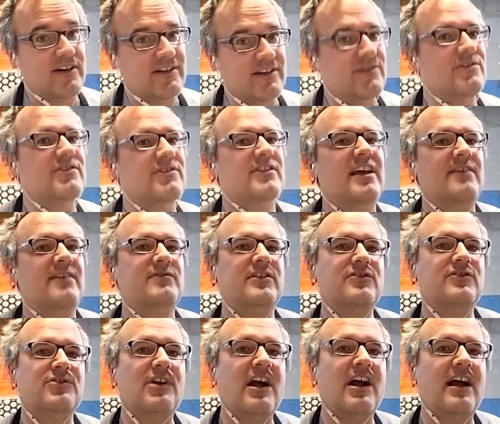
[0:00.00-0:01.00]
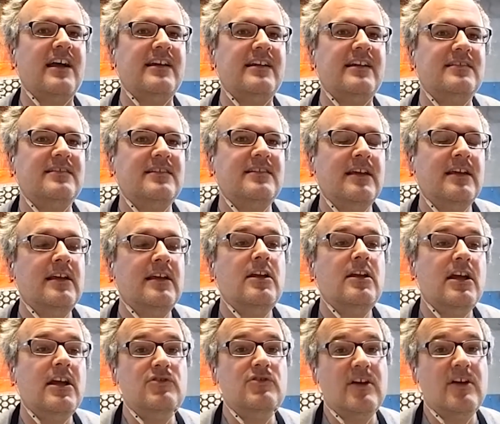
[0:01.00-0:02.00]
You just have to try,
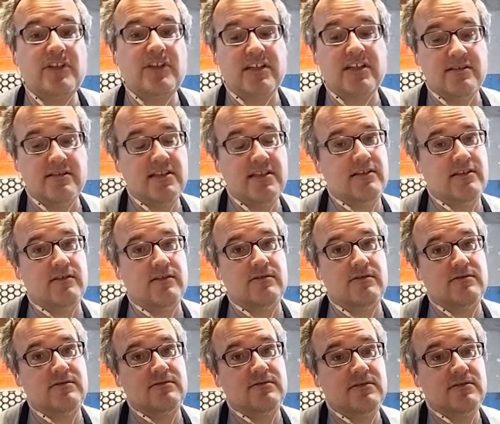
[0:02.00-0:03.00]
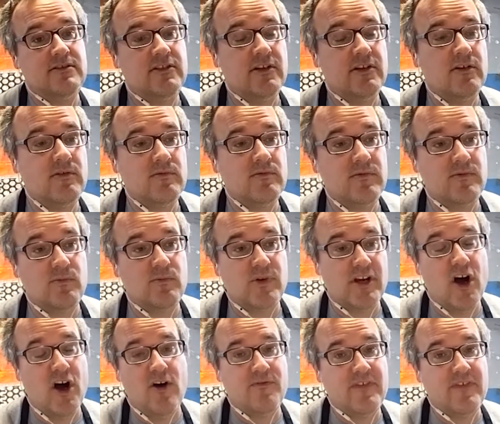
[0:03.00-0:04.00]
and you have to continue. You know, we
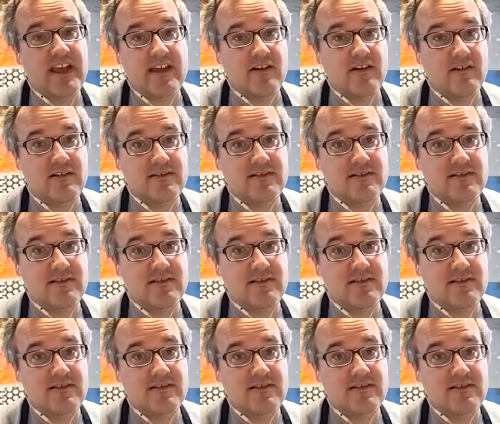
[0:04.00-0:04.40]
all fail.